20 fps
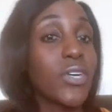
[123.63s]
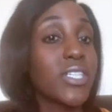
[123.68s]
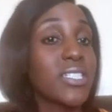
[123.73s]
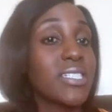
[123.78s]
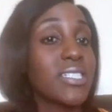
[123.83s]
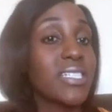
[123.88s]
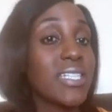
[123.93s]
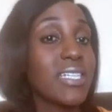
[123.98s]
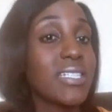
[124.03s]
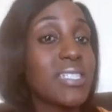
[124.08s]

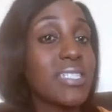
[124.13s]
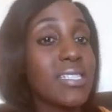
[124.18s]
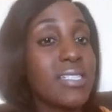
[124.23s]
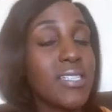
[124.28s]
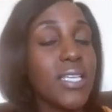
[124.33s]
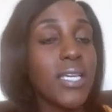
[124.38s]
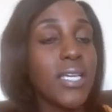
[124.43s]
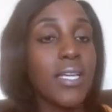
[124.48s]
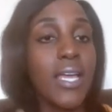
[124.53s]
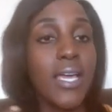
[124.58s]
cheats,
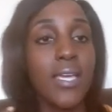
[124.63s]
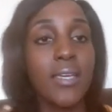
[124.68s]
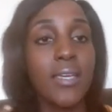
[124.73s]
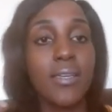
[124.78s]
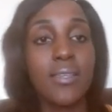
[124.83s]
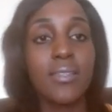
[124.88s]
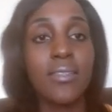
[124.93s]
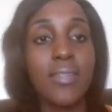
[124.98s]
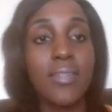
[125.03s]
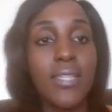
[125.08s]
they're
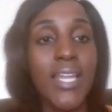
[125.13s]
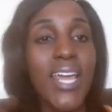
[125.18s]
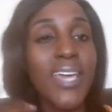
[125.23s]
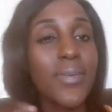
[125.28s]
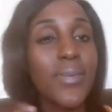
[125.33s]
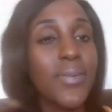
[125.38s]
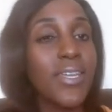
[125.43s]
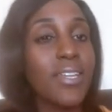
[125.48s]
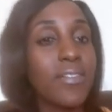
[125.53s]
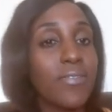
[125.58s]

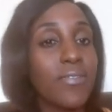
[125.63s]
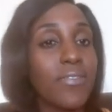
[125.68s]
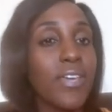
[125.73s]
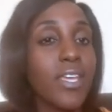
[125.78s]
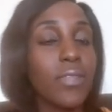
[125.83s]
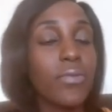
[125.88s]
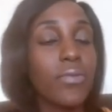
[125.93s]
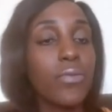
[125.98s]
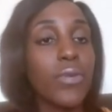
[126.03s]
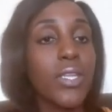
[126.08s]
like being
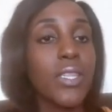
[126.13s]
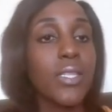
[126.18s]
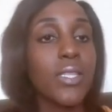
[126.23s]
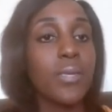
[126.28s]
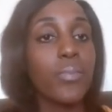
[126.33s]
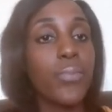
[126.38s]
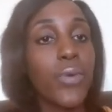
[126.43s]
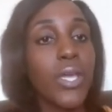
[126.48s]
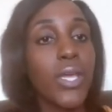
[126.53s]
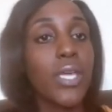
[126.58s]
unfaithful, and they
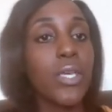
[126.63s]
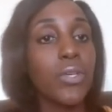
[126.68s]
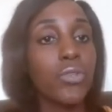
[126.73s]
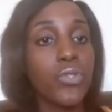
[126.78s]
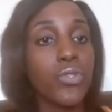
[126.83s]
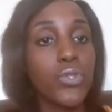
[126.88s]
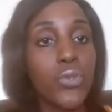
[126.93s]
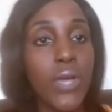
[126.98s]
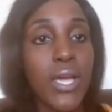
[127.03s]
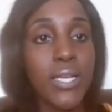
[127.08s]
break your
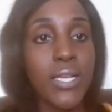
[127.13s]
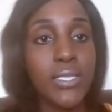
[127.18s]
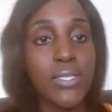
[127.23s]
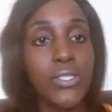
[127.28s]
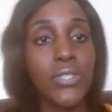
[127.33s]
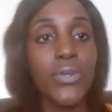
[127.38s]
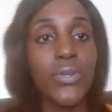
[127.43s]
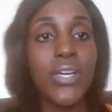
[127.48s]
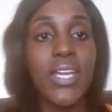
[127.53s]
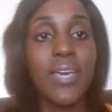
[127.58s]
trust.
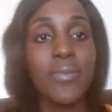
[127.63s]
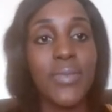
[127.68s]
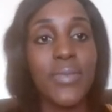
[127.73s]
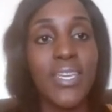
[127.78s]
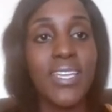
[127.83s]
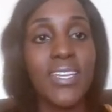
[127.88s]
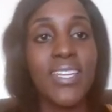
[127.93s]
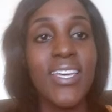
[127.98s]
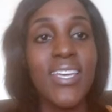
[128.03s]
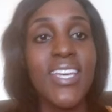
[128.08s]
You know what I
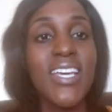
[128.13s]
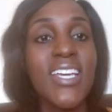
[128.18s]
mean?